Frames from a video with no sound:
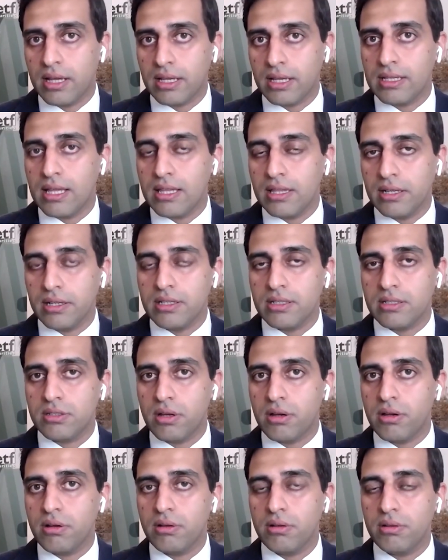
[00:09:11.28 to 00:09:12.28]
Netherlands.
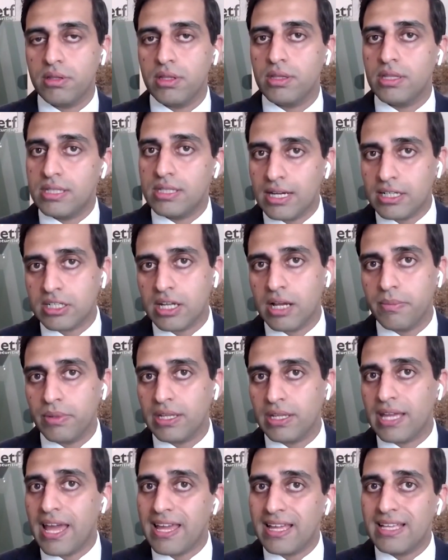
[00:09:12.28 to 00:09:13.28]
So the Dutch
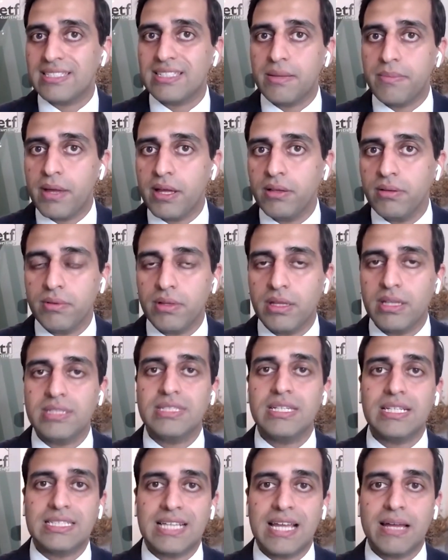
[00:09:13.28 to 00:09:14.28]
company ASML is an
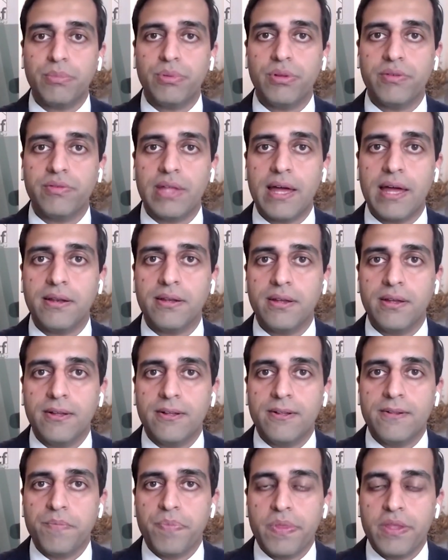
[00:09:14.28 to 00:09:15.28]
example of that.
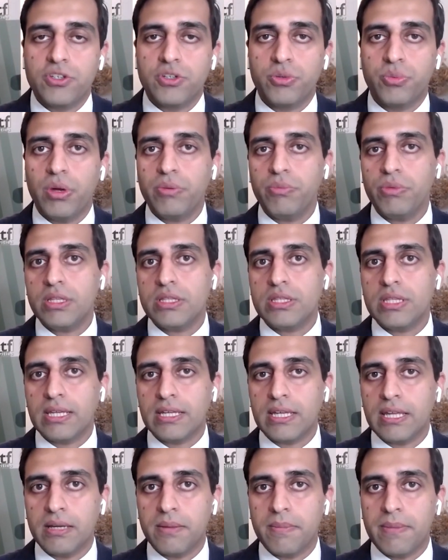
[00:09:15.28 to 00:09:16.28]
So when we're
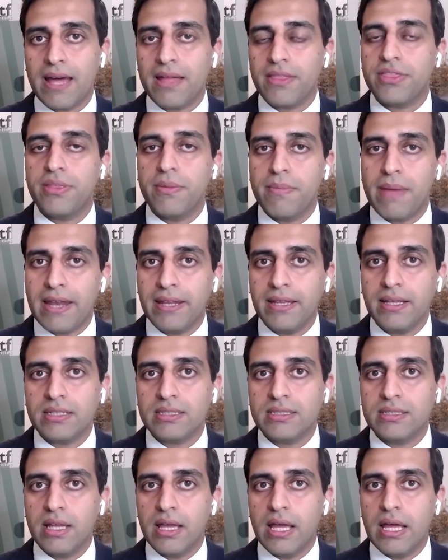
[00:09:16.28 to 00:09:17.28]
thinking about
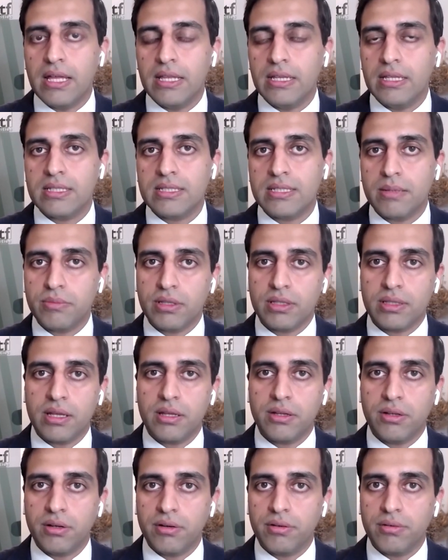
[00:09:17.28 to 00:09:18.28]
thematics, and it's something that,
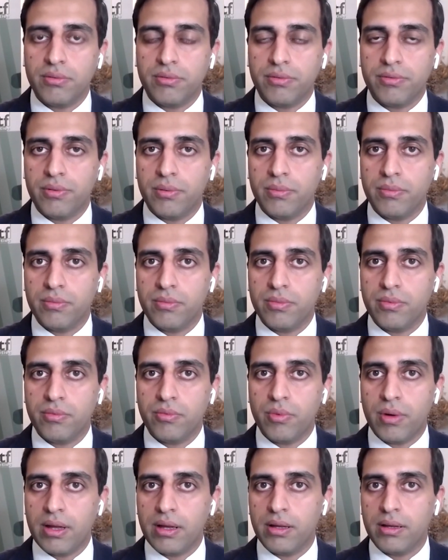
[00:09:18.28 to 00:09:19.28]
you know, from
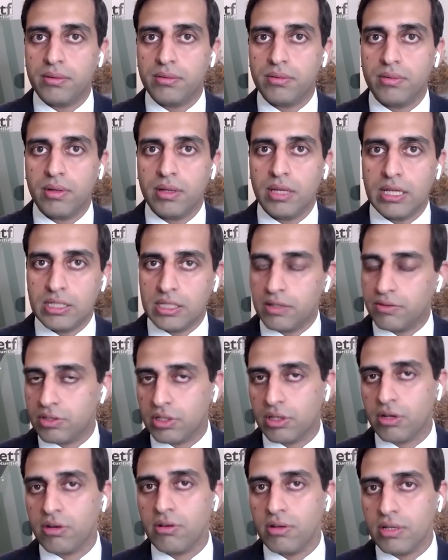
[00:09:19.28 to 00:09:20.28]
where ETF
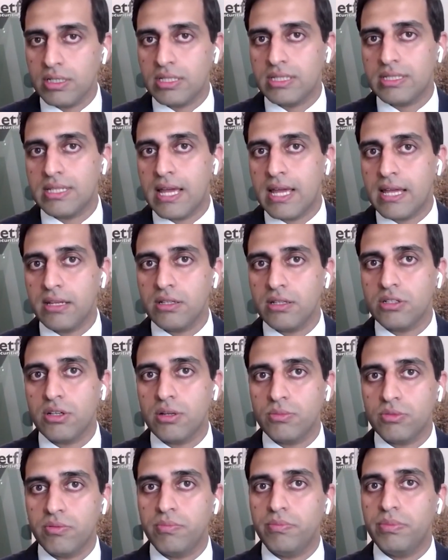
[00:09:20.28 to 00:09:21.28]
securities stand in
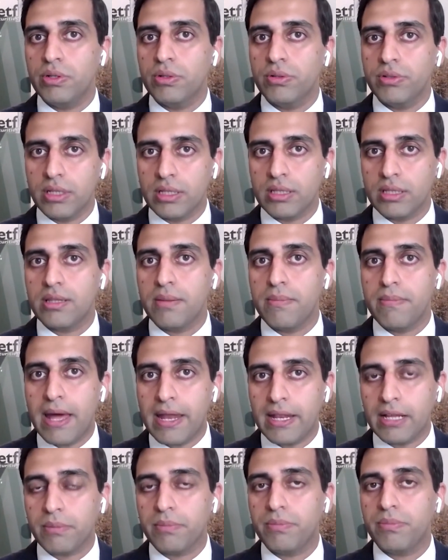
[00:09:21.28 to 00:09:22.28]
terms of building
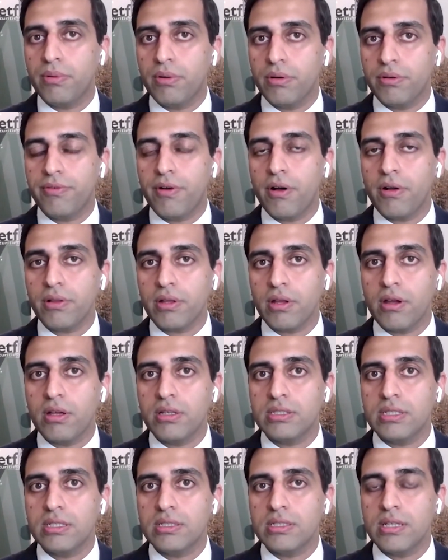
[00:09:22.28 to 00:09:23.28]
thematic
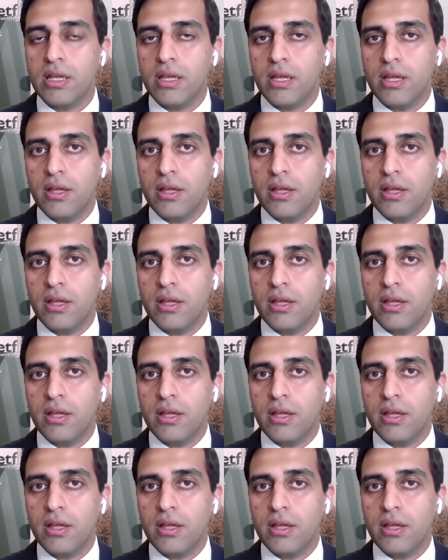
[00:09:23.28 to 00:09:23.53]
portfolios, is